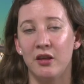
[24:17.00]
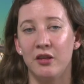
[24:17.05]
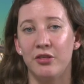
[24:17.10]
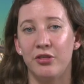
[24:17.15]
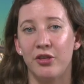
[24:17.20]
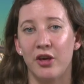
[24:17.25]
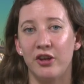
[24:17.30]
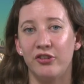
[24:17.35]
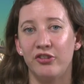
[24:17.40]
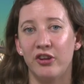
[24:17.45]

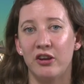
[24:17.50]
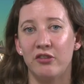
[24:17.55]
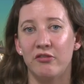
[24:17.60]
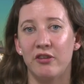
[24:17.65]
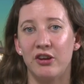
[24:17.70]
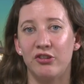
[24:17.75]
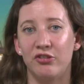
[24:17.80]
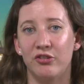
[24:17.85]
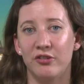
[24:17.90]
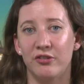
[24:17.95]
Third
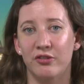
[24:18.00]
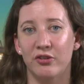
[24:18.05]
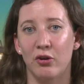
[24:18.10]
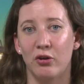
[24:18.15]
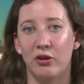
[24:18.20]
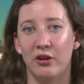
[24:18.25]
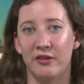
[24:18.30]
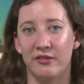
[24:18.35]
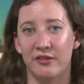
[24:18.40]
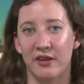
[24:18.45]
generation
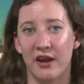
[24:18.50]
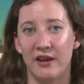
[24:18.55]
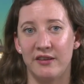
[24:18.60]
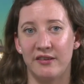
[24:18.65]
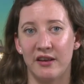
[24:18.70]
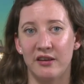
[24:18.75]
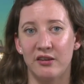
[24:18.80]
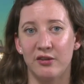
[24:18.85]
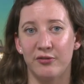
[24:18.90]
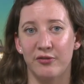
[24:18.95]
scholars
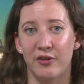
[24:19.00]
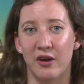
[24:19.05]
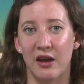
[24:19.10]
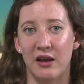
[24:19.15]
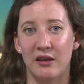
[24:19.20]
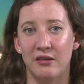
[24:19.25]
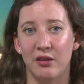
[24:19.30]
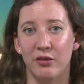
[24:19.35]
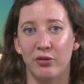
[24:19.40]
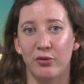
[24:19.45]

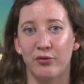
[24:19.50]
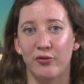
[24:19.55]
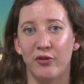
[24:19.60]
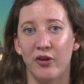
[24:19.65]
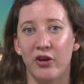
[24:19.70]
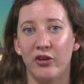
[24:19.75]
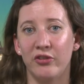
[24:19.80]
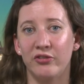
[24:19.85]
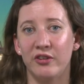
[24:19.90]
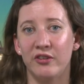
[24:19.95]
identified that the
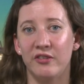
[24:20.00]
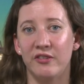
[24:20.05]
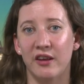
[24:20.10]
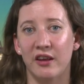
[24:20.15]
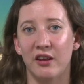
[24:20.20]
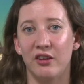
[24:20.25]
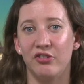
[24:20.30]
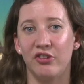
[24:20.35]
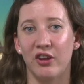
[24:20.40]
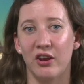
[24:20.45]
first and
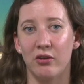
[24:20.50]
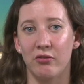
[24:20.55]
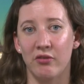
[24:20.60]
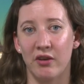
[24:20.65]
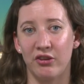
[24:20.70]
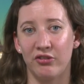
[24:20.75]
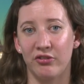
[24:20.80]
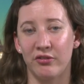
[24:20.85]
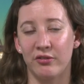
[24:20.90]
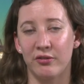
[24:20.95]
second
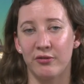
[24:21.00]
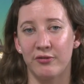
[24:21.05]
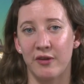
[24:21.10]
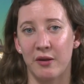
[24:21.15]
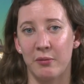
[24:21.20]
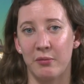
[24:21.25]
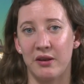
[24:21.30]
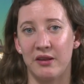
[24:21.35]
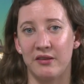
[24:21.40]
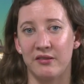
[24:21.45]
generations of
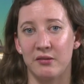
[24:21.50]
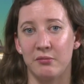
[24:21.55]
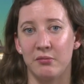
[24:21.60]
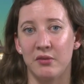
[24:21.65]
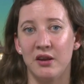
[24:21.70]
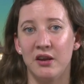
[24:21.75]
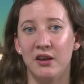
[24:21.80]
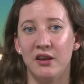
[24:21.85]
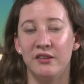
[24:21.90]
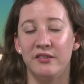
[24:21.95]
feminism
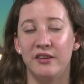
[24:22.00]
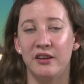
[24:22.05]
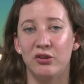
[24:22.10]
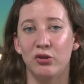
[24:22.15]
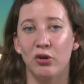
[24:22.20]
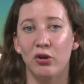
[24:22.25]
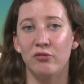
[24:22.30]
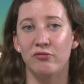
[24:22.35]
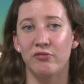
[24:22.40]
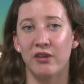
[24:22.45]
did
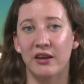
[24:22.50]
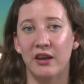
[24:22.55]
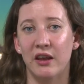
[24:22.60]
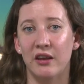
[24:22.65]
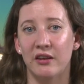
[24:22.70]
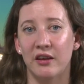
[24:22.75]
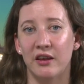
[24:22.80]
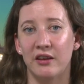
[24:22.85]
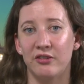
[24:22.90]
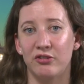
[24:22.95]
not
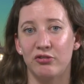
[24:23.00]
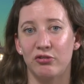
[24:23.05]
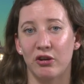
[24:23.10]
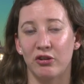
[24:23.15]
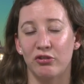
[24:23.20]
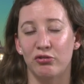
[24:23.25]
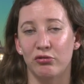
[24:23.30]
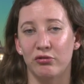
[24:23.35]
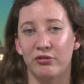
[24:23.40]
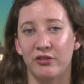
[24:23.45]
recognize
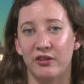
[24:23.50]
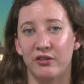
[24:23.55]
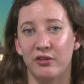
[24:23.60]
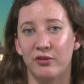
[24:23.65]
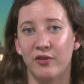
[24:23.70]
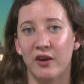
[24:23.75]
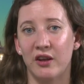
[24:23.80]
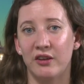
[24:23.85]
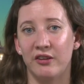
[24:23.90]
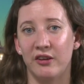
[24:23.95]
structural
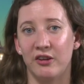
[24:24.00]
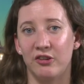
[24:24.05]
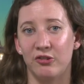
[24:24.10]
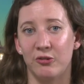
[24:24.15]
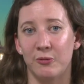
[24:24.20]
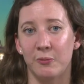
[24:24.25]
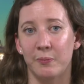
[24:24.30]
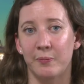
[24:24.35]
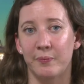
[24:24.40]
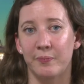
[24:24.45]
disadvantage.
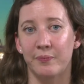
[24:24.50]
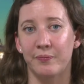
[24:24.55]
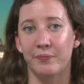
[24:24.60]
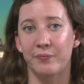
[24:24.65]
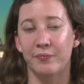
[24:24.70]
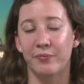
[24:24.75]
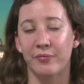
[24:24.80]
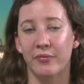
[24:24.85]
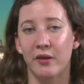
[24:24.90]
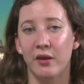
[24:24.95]

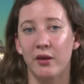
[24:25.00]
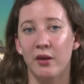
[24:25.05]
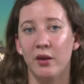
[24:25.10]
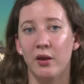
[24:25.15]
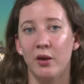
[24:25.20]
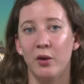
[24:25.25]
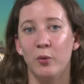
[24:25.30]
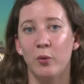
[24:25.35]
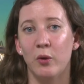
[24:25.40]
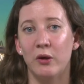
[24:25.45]

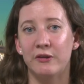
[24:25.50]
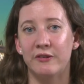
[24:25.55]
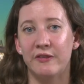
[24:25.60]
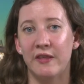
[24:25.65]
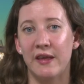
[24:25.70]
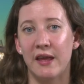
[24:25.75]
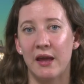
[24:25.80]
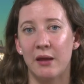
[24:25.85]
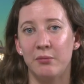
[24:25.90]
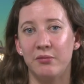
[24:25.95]
Whilst
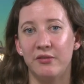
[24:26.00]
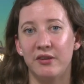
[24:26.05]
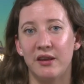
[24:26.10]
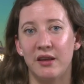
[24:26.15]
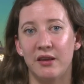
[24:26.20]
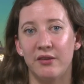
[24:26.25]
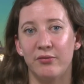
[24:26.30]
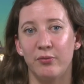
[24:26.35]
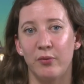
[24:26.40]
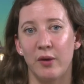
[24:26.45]
they aimed to
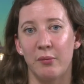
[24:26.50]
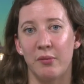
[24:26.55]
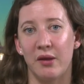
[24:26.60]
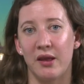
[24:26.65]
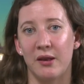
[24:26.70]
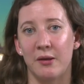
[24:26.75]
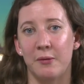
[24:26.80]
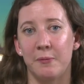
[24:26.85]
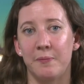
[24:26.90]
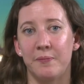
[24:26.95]
give
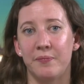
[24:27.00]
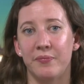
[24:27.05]
women